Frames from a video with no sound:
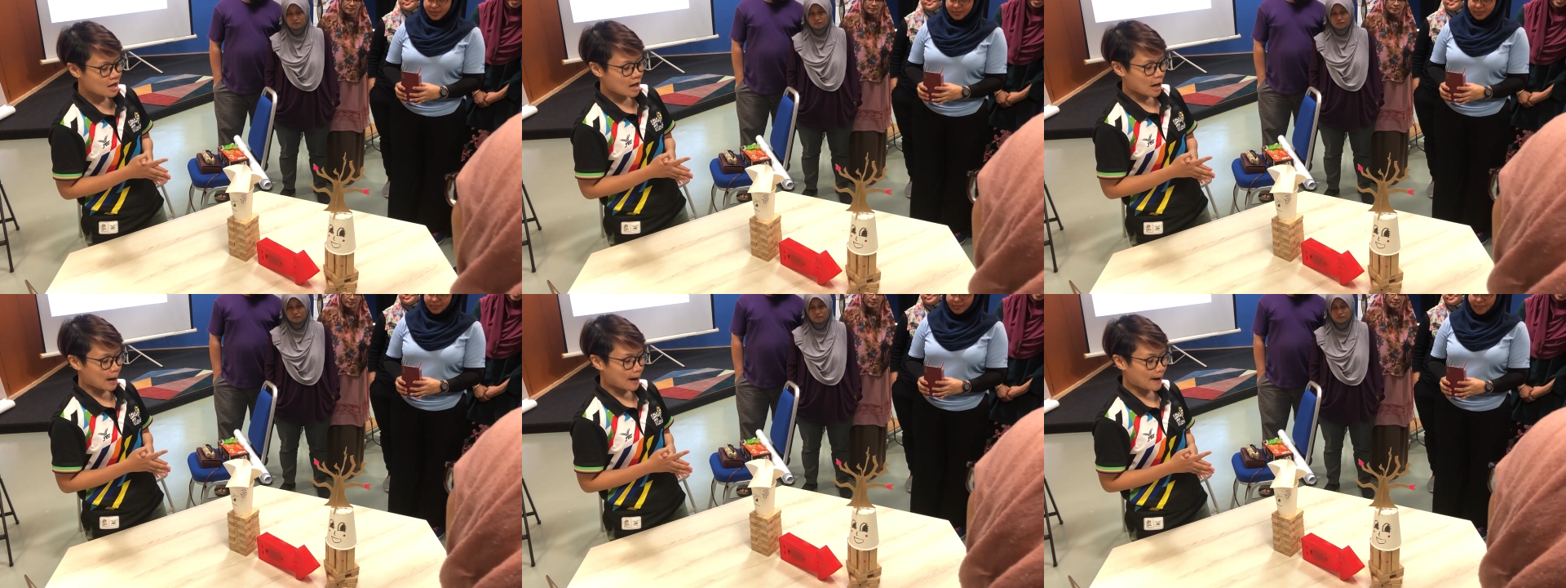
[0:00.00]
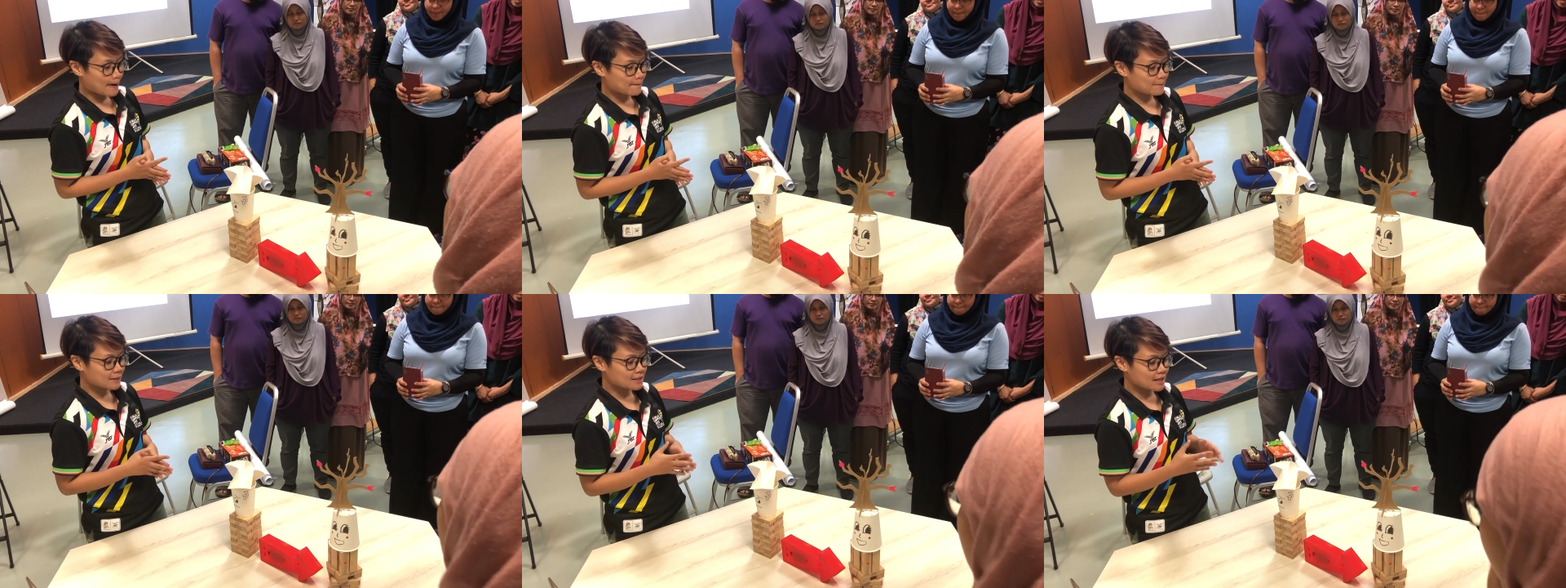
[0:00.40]

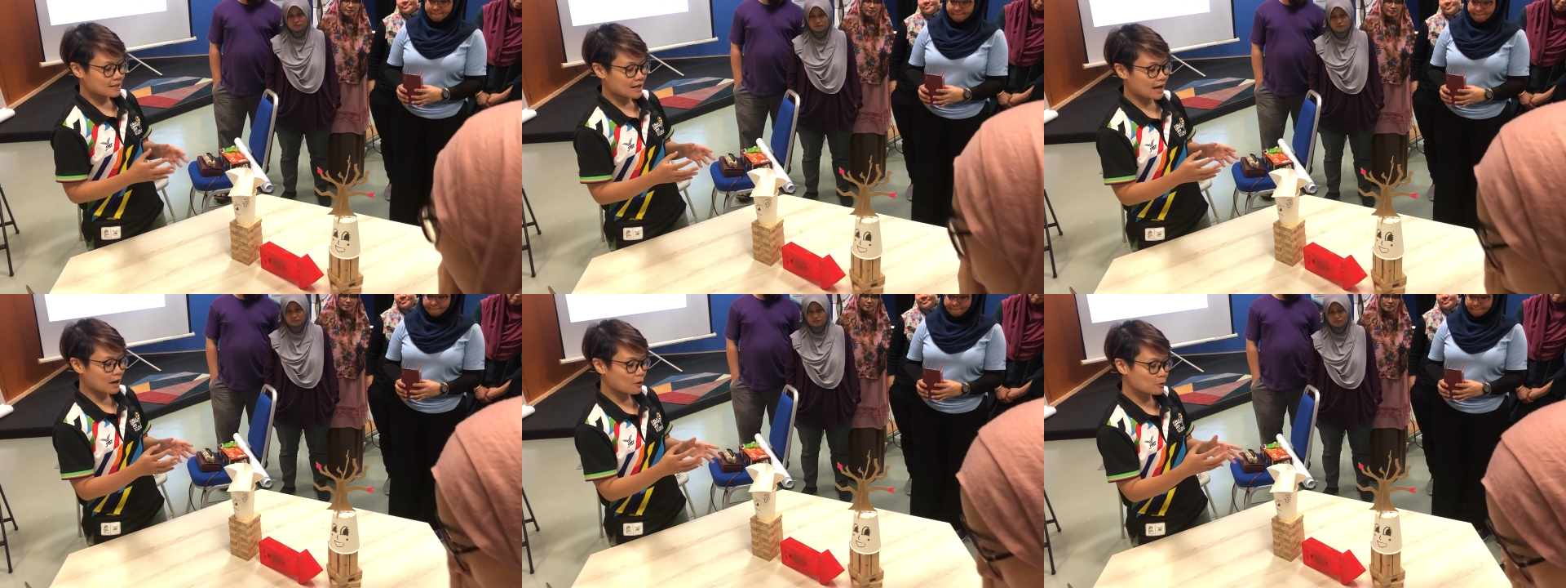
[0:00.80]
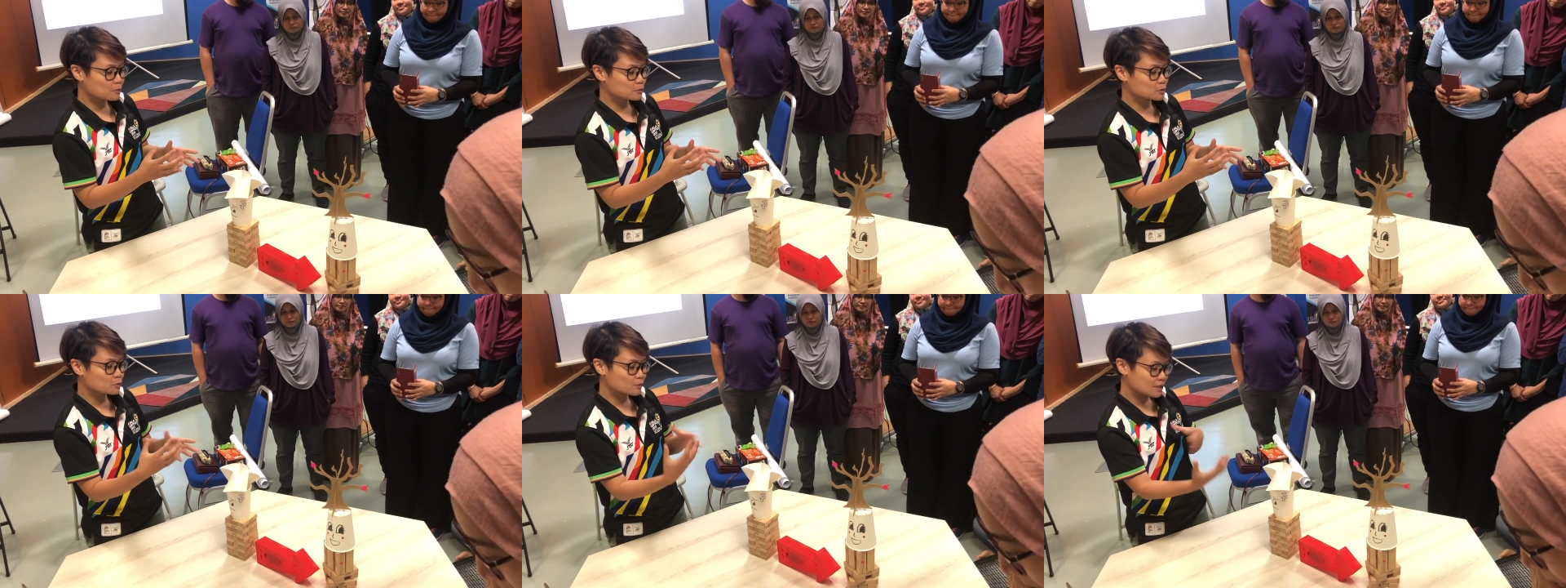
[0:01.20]
but then
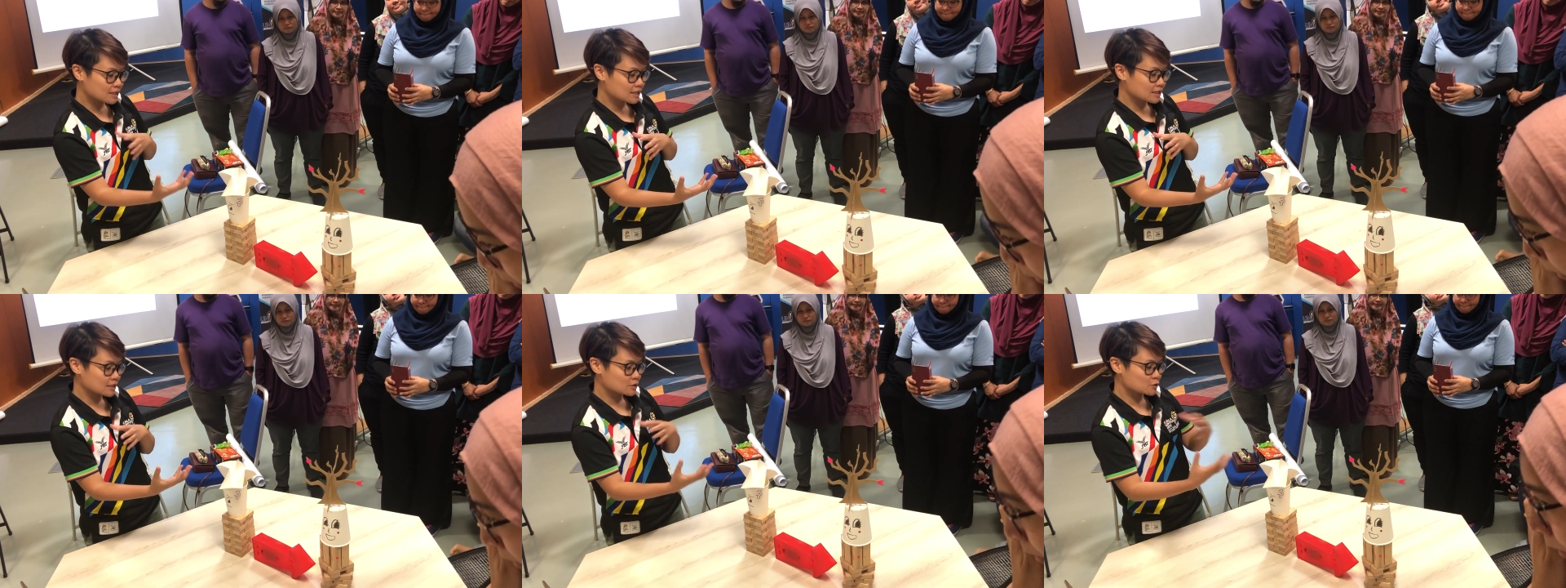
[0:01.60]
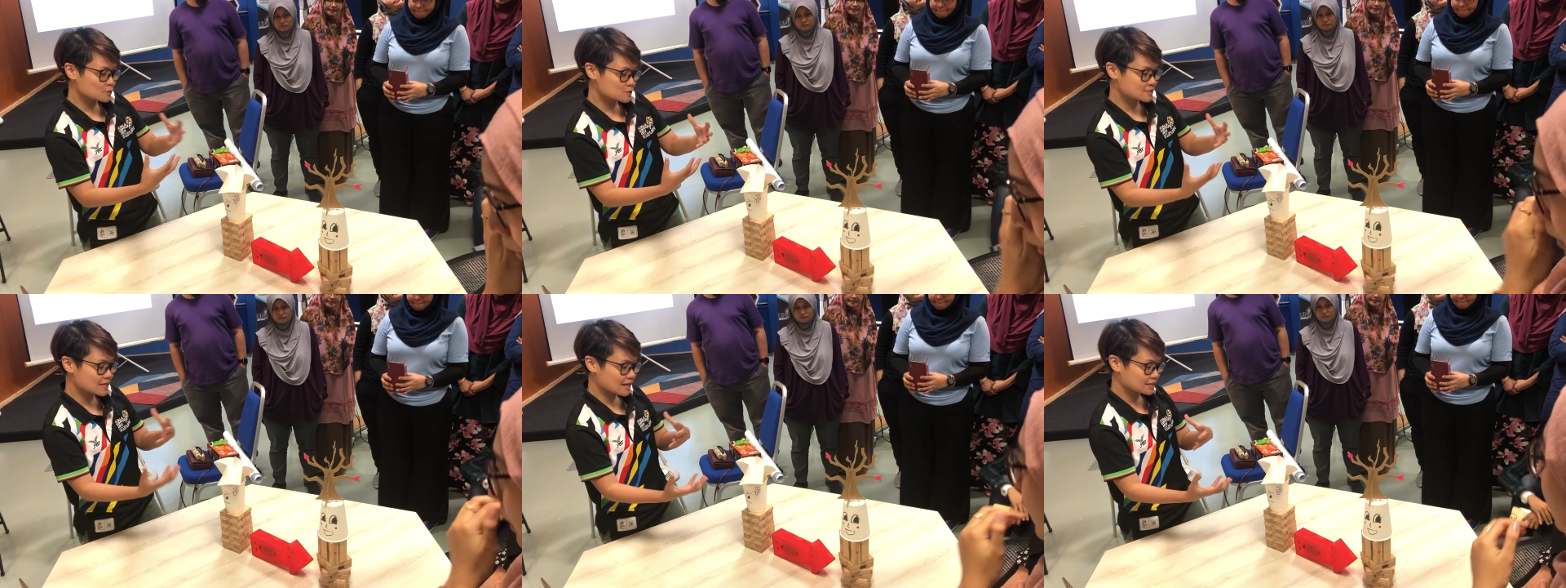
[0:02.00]
how do we
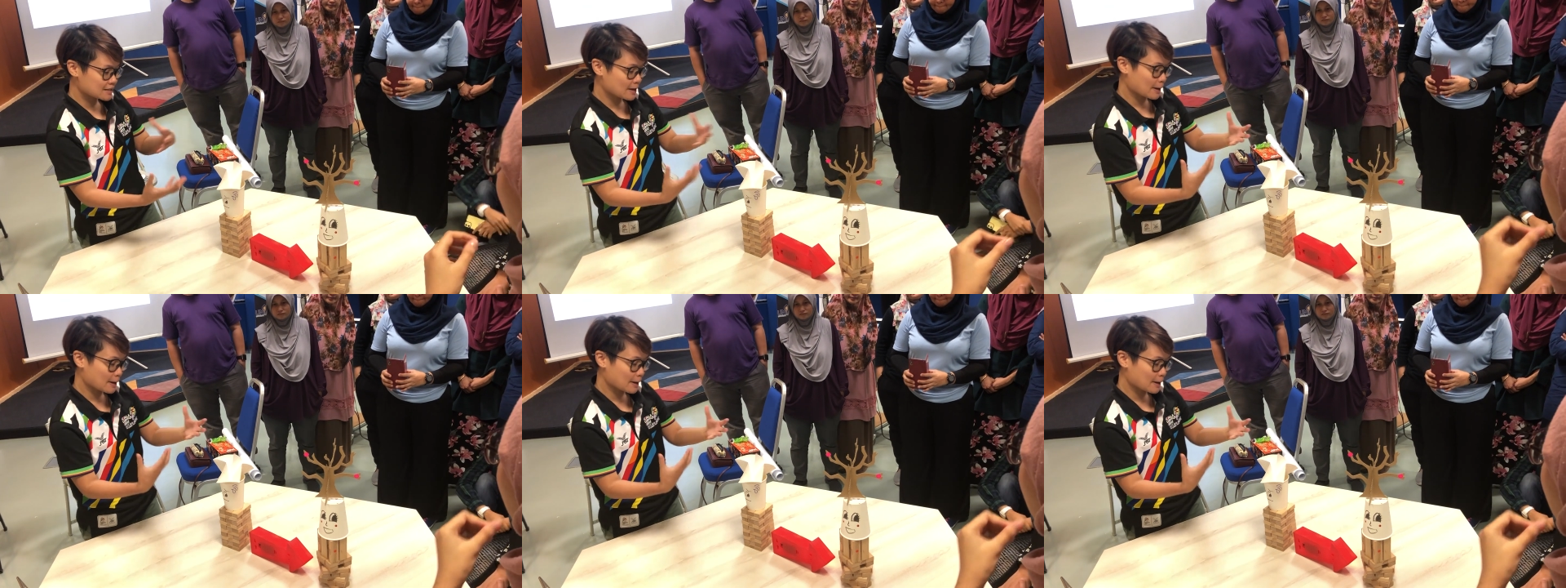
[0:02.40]
use that,